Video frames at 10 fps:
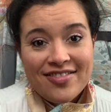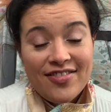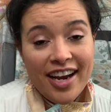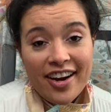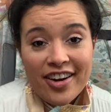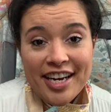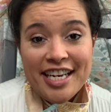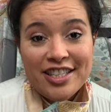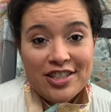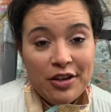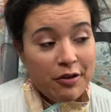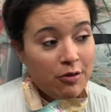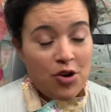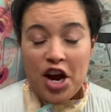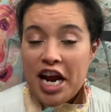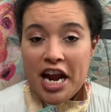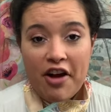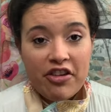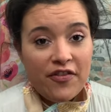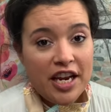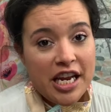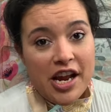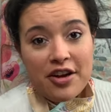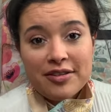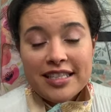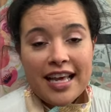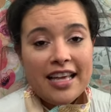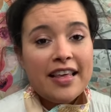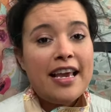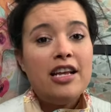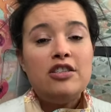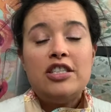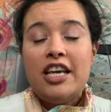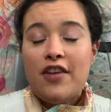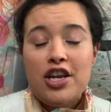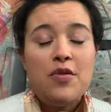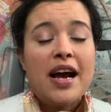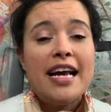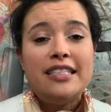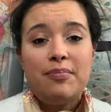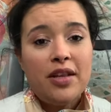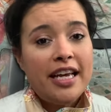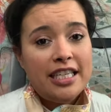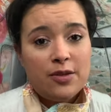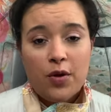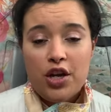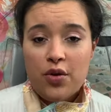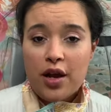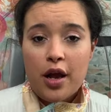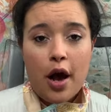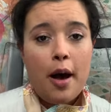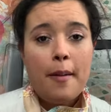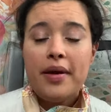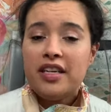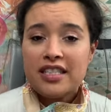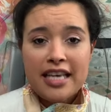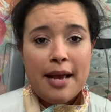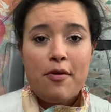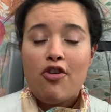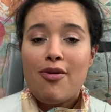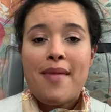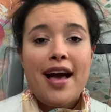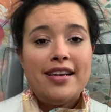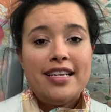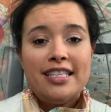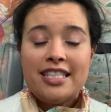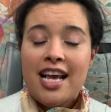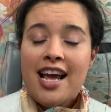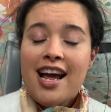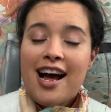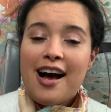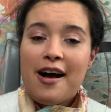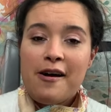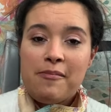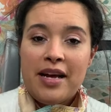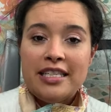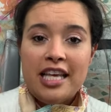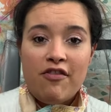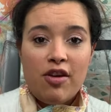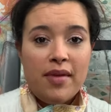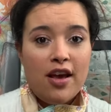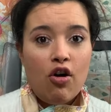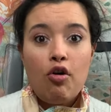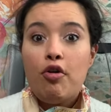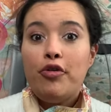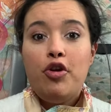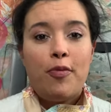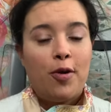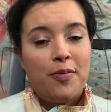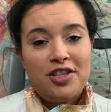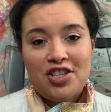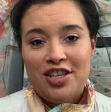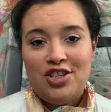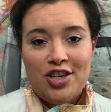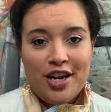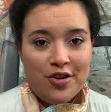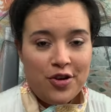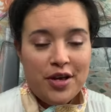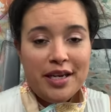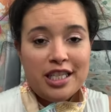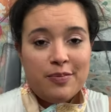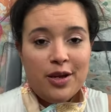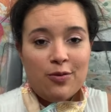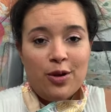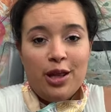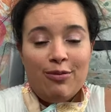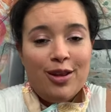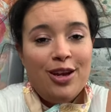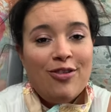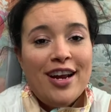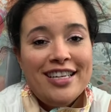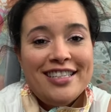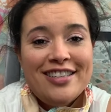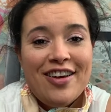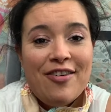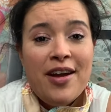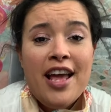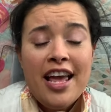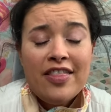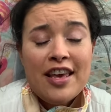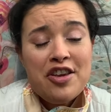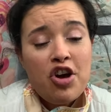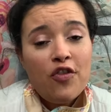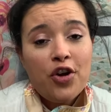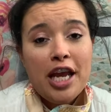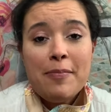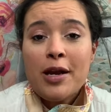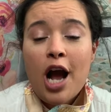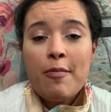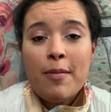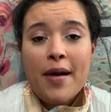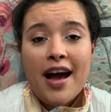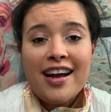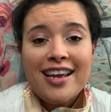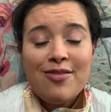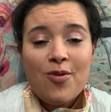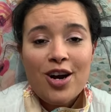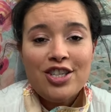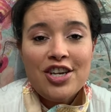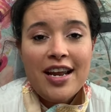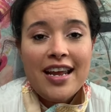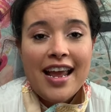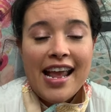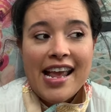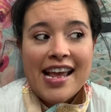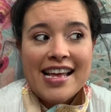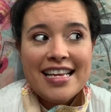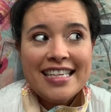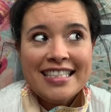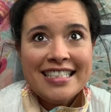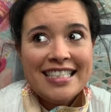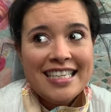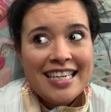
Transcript: very soon cranking out the videos lately giving you guys a place where you can come and escape all the madness um, has given me a whole new purpose to this channel and it's been really really great so thank y'all for keeping coming back and watching and